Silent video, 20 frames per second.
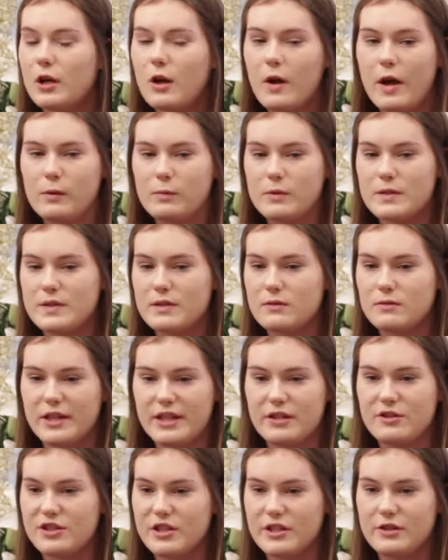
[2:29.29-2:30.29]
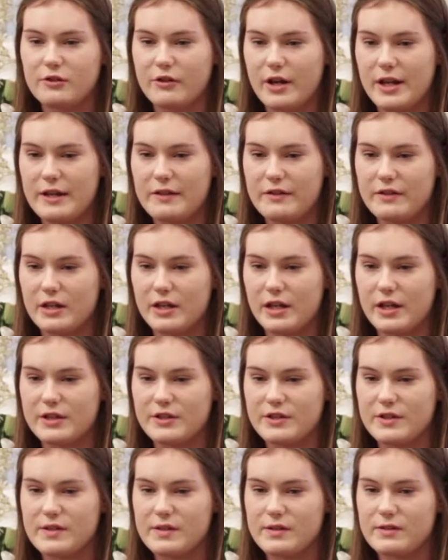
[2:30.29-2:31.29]
No, I wasn't injured or anything. I
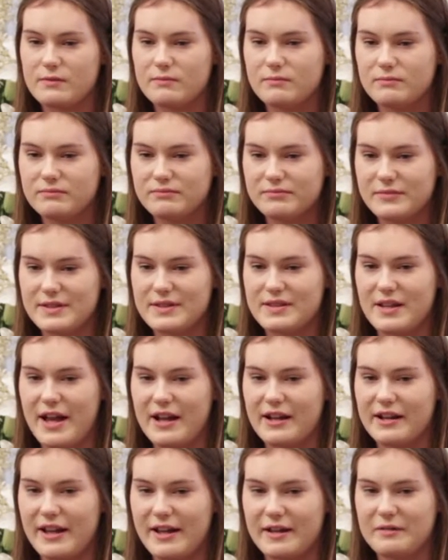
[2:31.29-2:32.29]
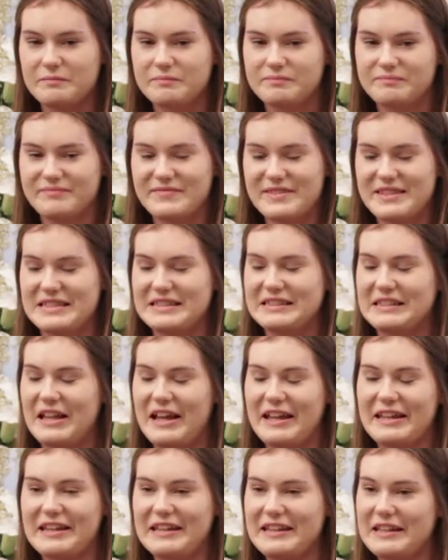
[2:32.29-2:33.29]
just decided I didn't
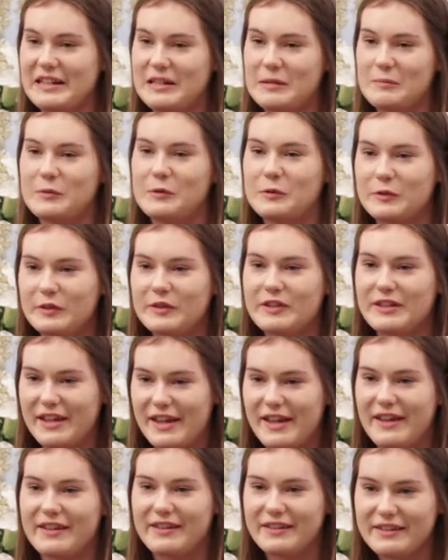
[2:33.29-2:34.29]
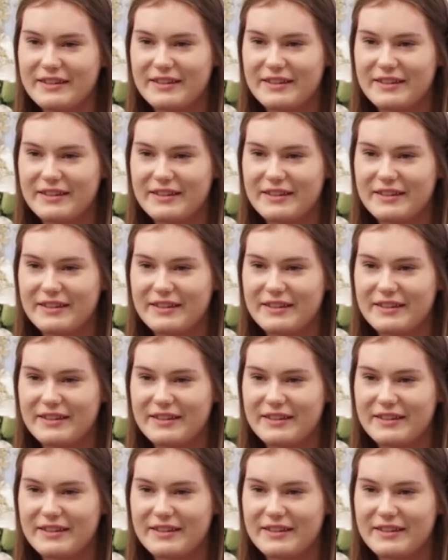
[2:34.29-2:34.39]
like it anymore. Yeah.